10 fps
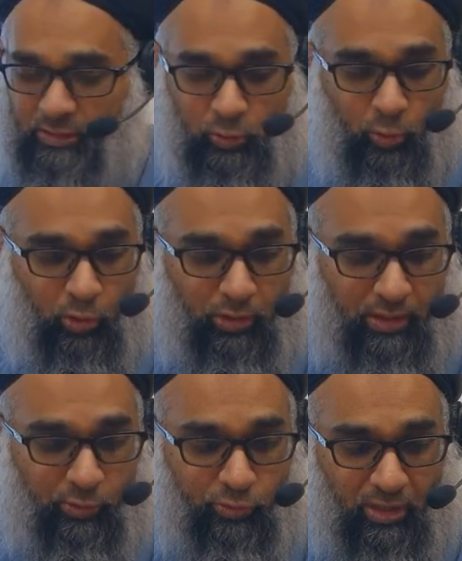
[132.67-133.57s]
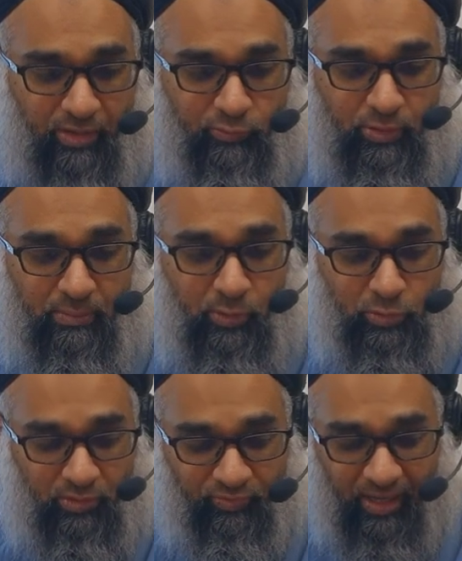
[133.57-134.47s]
is no longer going to have to come
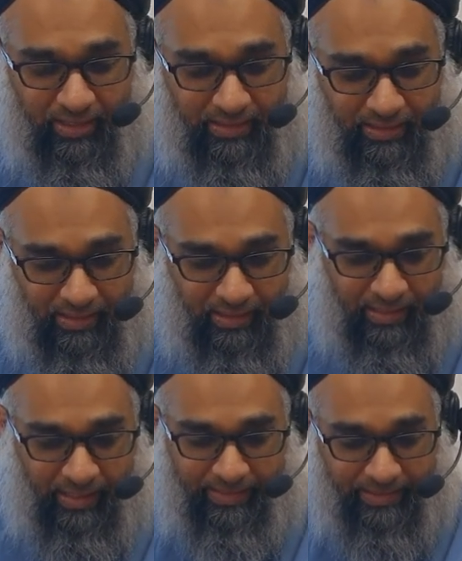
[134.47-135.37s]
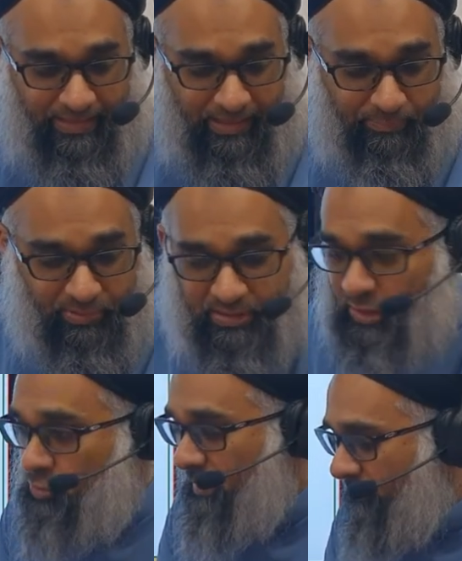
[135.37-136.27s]
onto a fa'il, and it can then precede jumla